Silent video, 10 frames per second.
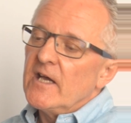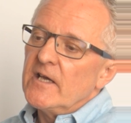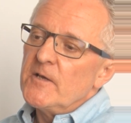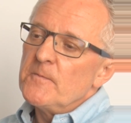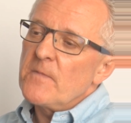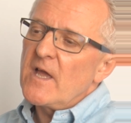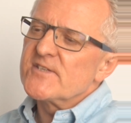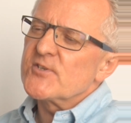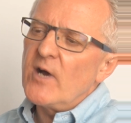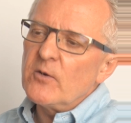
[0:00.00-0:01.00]

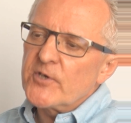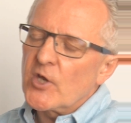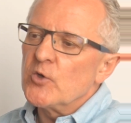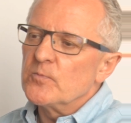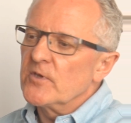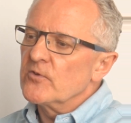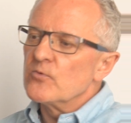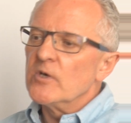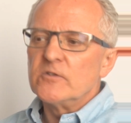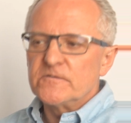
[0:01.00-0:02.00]
And so I would hope that the
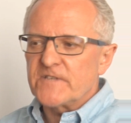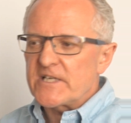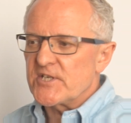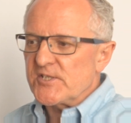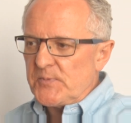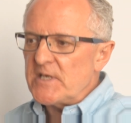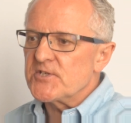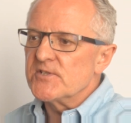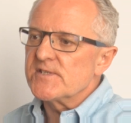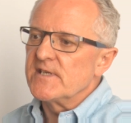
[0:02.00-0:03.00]
role of Fresh
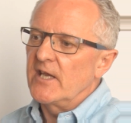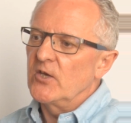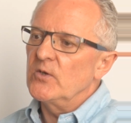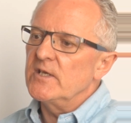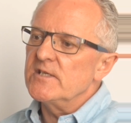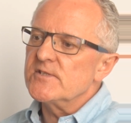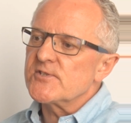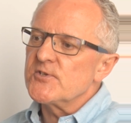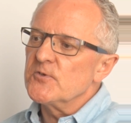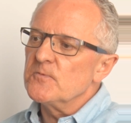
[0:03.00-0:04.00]
Expressions now is
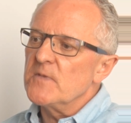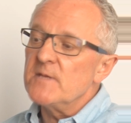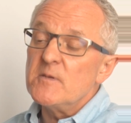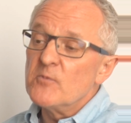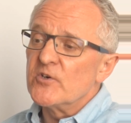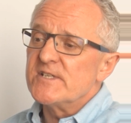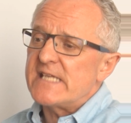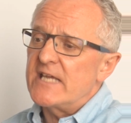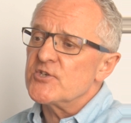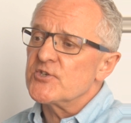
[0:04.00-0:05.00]
to maybe more
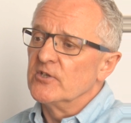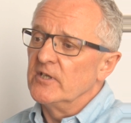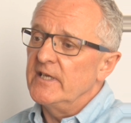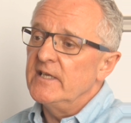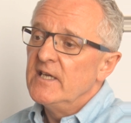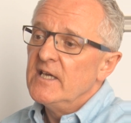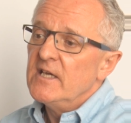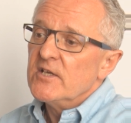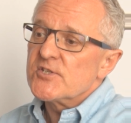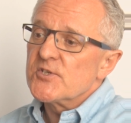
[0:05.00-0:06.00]
intentionally
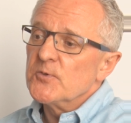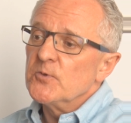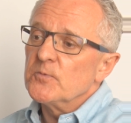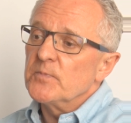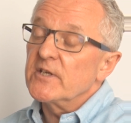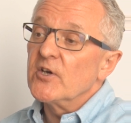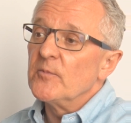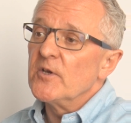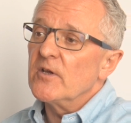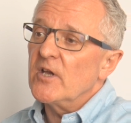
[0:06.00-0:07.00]
to
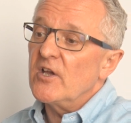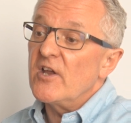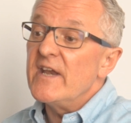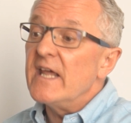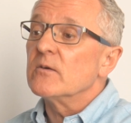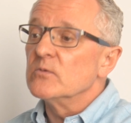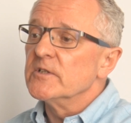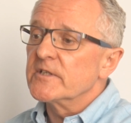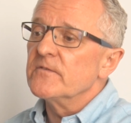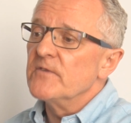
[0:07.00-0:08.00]
become a
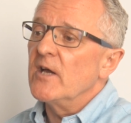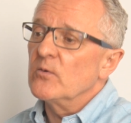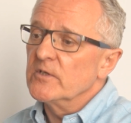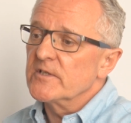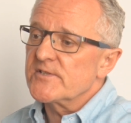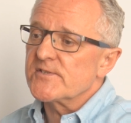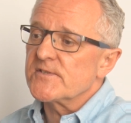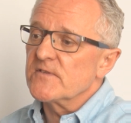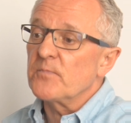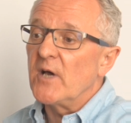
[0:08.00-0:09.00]
network of
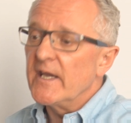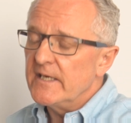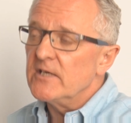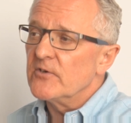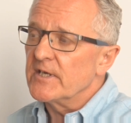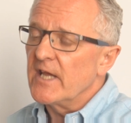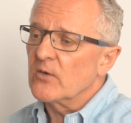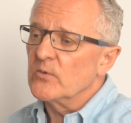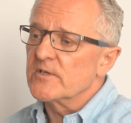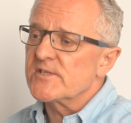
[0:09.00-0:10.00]
networks, of pioneering
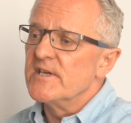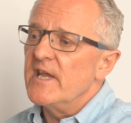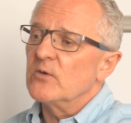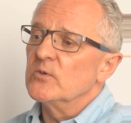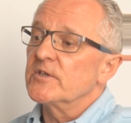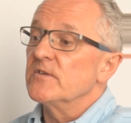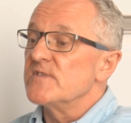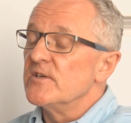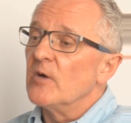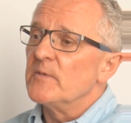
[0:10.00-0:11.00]
networks, a network of
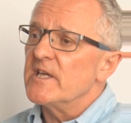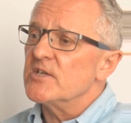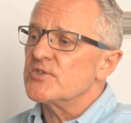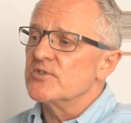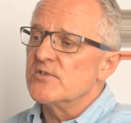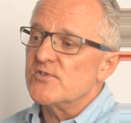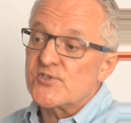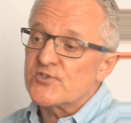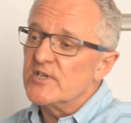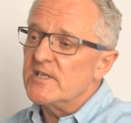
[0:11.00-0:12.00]
denominations,
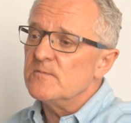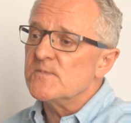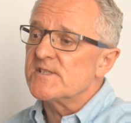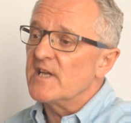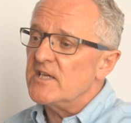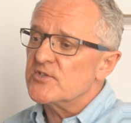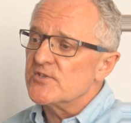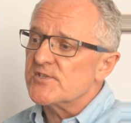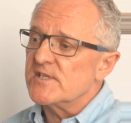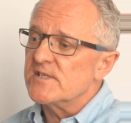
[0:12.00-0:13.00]
streams and
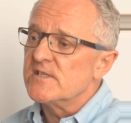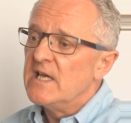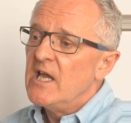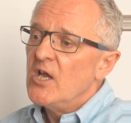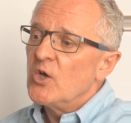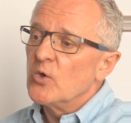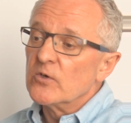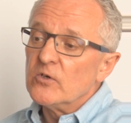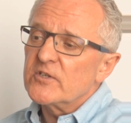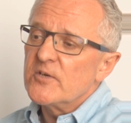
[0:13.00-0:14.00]
agencies who
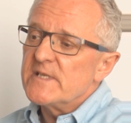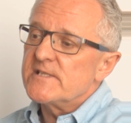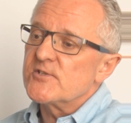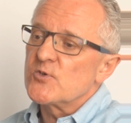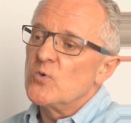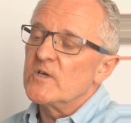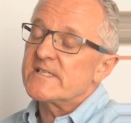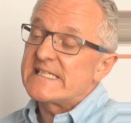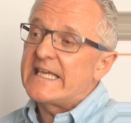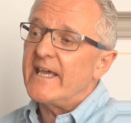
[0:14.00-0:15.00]
are all committed to
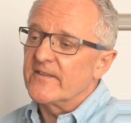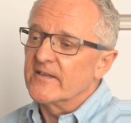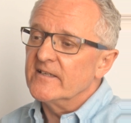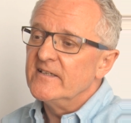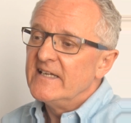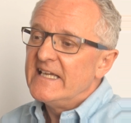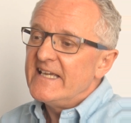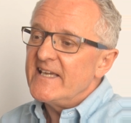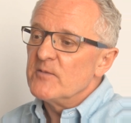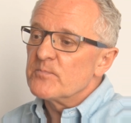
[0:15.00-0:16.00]
work together
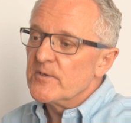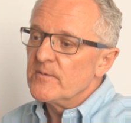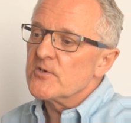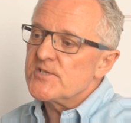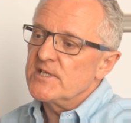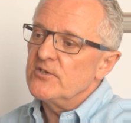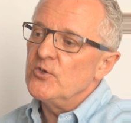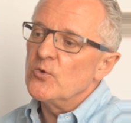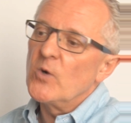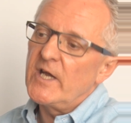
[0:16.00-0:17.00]
in promoting
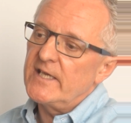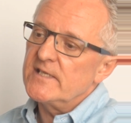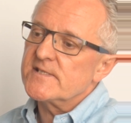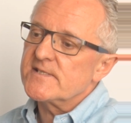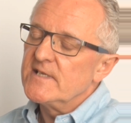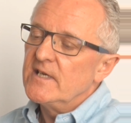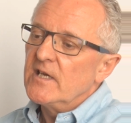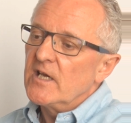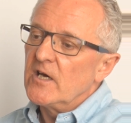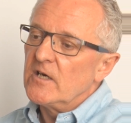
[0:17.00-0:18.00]
new ways
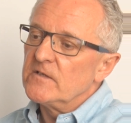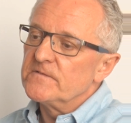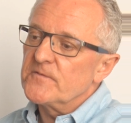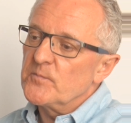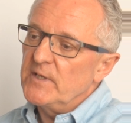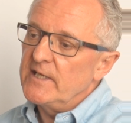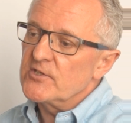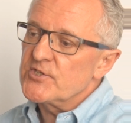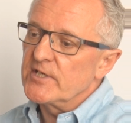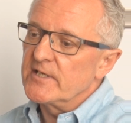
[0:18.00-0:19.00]
of
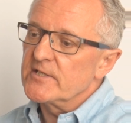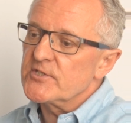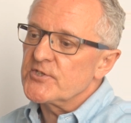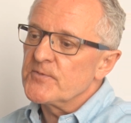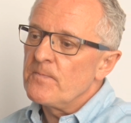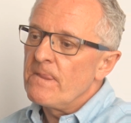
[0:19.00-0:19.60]
being church.